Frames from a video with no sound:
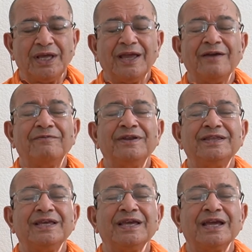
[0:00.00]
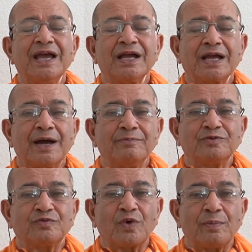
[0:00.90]
Everything comes
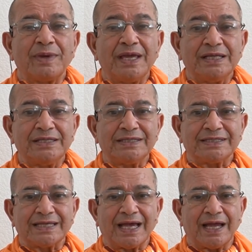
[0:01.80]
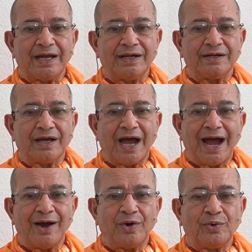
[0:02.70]
from inside
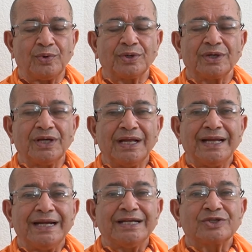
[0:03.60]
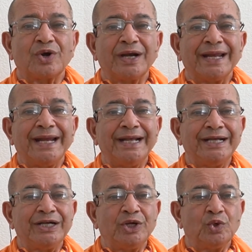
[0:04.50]
out. It is called
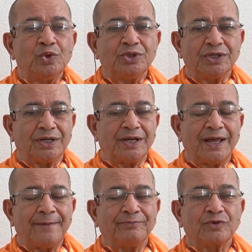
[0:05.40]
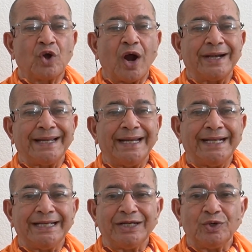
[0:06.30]
intuition. God
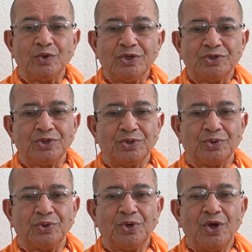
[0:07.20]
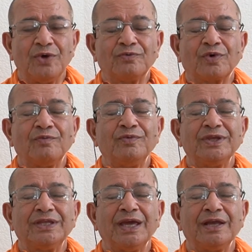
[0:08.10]
intuits you from
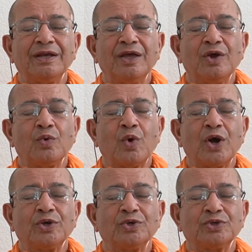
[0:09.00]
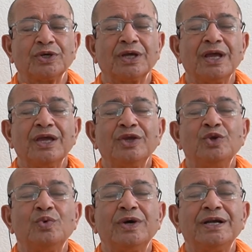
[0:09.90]
within what you should.
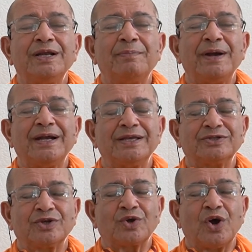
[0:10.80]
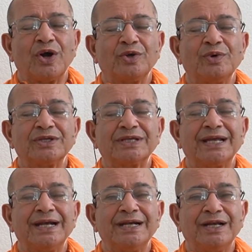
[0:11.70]
Your dependence on God, your
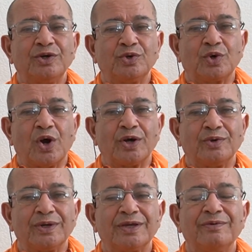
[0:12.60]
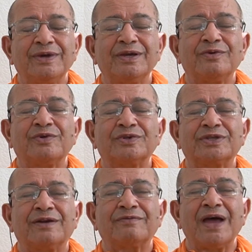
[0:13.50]
surrender to God, your giving
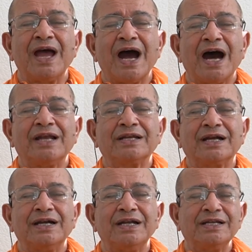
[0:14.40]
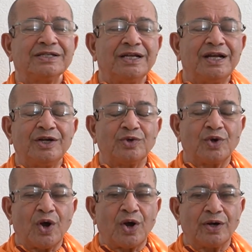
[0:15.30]
yourself unconditionally to
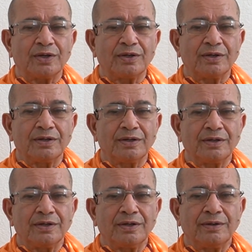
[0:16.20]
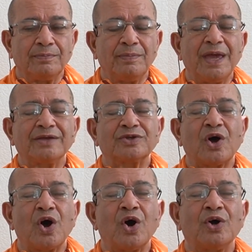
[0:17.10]
God makes
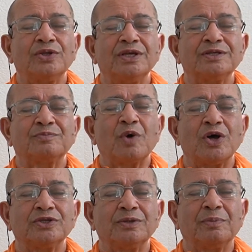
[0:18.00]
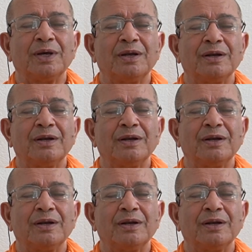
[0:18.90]
all this possible.